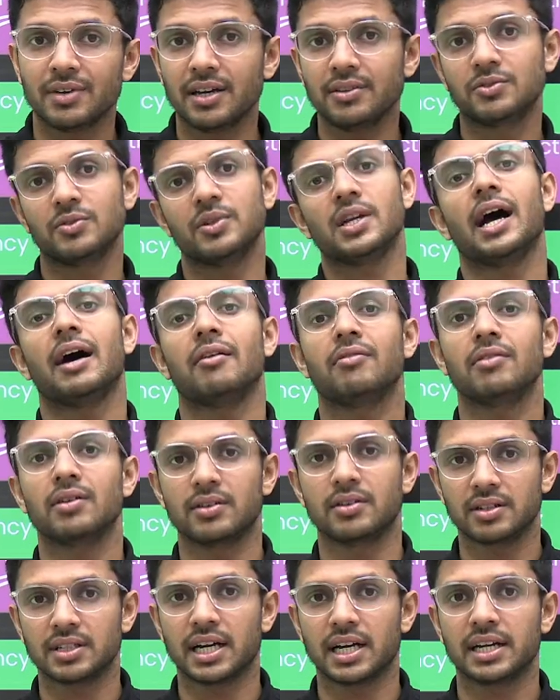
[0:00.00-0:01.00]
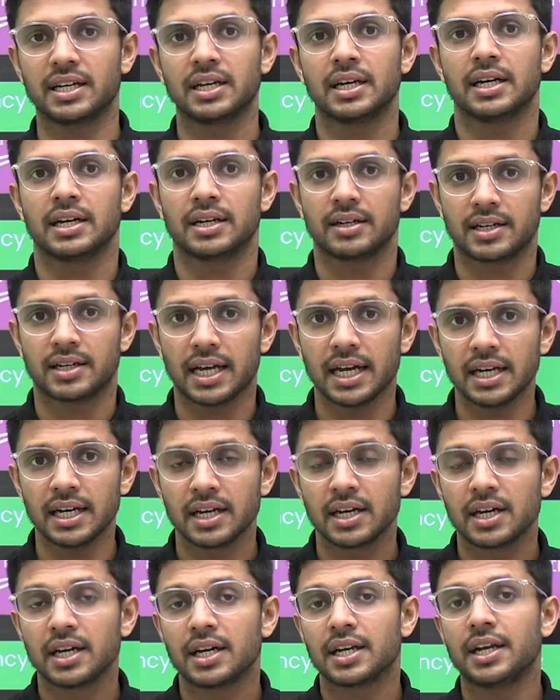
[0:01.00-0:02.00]
waves. We have learned that,
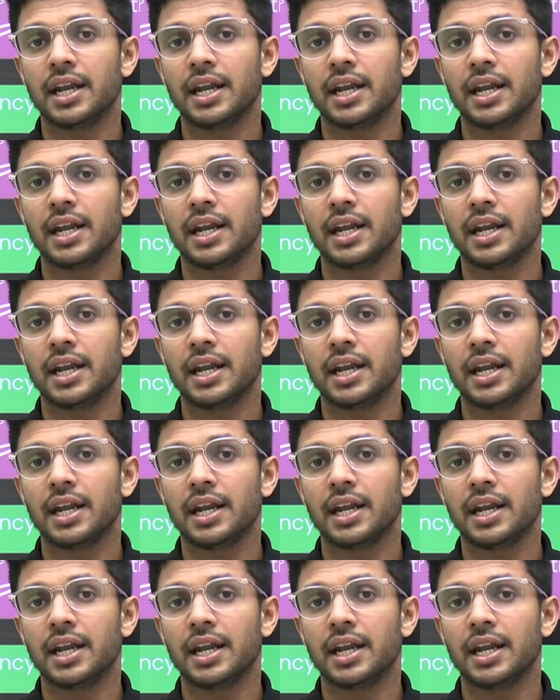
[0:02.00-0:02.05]
right?